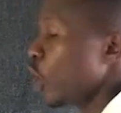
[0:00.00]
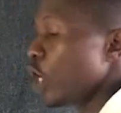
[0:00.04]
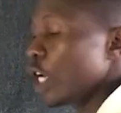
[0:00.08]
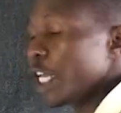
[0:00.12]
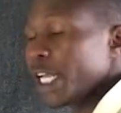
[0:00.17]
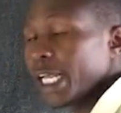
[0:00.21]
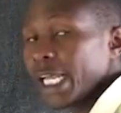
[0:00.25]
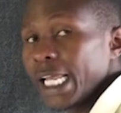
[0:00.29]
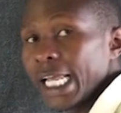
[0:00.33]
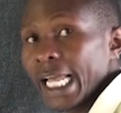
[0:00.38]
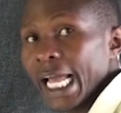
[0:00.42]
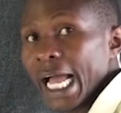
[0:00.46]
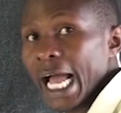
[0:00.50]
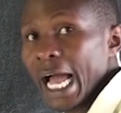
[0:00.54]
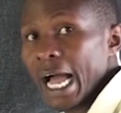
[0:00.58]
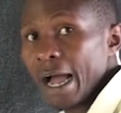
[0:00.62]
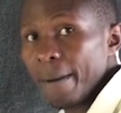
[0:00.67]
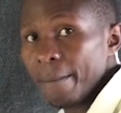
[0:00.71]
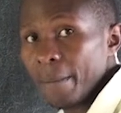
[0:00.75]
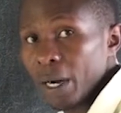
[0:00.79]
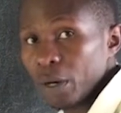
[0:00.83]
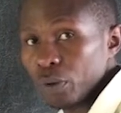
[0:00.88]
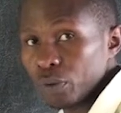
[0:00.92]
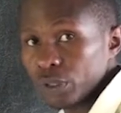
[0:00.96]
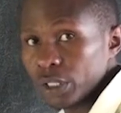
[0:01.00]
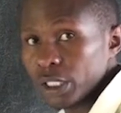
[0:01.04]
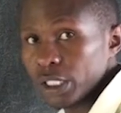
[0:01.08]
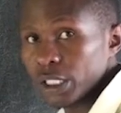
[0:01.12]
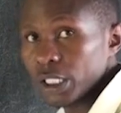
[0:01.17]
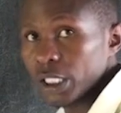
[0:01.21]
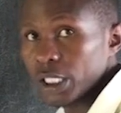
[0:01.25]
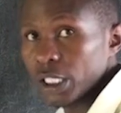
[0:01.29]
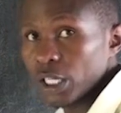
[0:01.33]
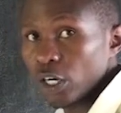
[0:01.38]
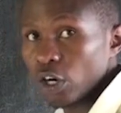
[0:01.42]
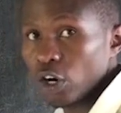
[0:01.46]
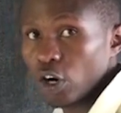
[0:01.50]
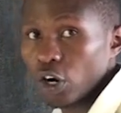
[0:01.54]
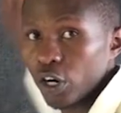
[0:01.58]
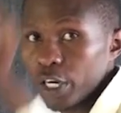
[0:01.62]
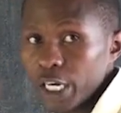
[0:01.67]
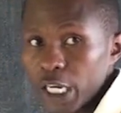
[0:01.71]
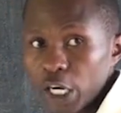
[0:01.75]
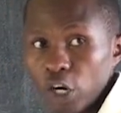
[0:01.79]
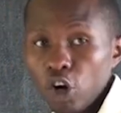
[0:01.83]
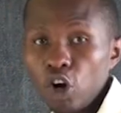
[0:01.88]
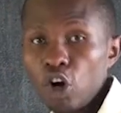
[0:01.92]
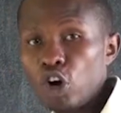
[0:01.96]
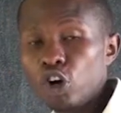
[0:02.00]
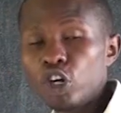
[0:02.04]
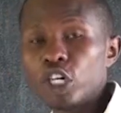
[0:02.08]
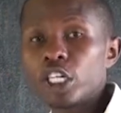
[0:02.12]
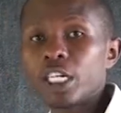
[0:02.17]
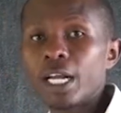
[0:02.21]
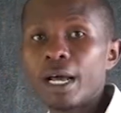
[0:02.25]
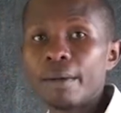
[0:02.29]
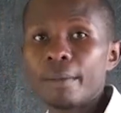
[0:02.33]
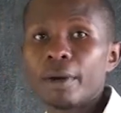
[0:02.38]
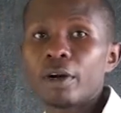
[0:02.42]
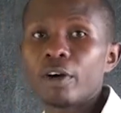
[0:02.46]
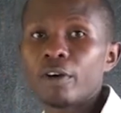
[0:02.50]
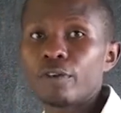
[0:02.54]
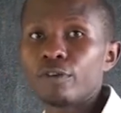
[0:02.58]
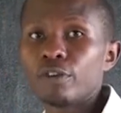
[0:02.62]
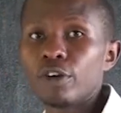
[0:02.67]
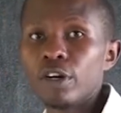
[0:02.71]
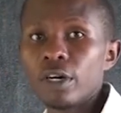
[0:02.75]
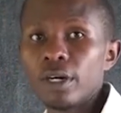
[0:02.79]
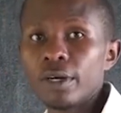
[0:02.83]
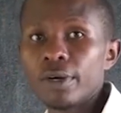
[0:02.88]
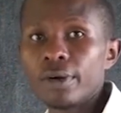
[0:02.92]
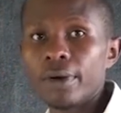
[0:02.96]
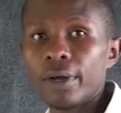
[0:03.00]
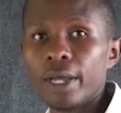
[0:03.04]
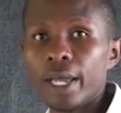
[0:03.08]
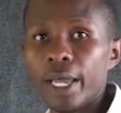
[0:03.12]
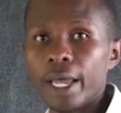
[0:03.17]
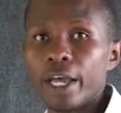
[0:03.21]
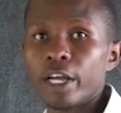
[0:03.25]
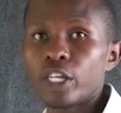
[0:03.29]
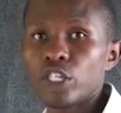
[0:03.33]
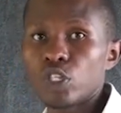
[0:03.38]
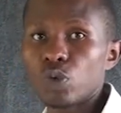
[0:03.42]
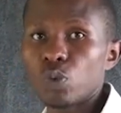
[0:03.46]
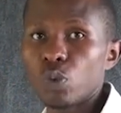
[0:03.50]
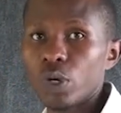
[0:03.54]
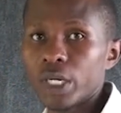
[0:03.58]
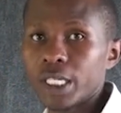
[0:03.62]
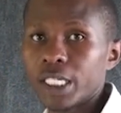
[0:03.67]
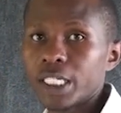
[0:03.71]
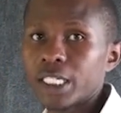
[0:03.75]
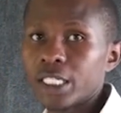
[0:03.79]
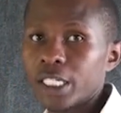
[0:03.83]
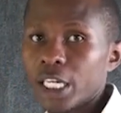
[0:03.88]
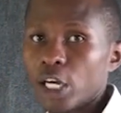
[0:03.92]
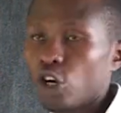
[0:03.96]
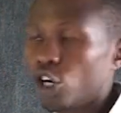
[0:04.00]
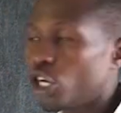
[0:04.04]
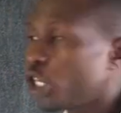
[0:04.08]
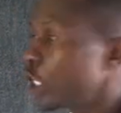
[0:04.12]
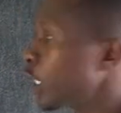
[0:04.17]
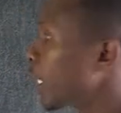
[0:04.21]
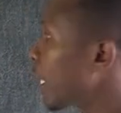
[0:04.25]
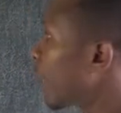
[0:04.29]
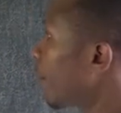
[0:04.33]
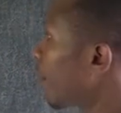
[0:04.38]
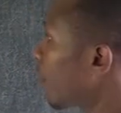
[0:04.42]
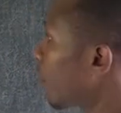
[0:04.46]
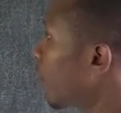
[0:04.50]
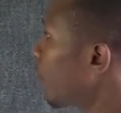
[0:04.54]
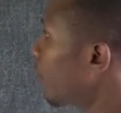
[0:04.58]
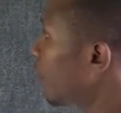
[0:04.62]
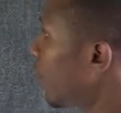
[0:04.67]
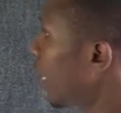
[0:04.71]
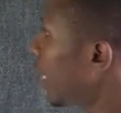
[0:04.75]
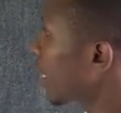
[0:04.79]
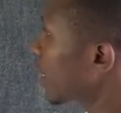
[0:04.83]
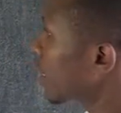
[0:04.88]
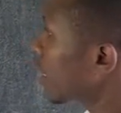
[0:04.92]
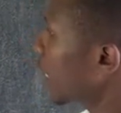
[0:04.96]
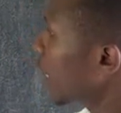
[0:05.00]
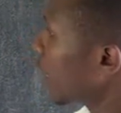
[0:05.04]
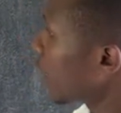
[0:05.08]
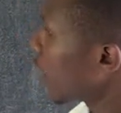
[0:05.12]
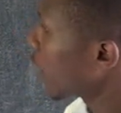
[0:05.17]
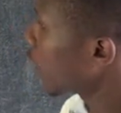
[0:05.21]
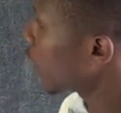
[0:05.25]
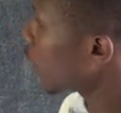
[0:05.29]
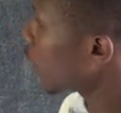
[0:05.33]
old amount or the old number of x. What is the old number of x?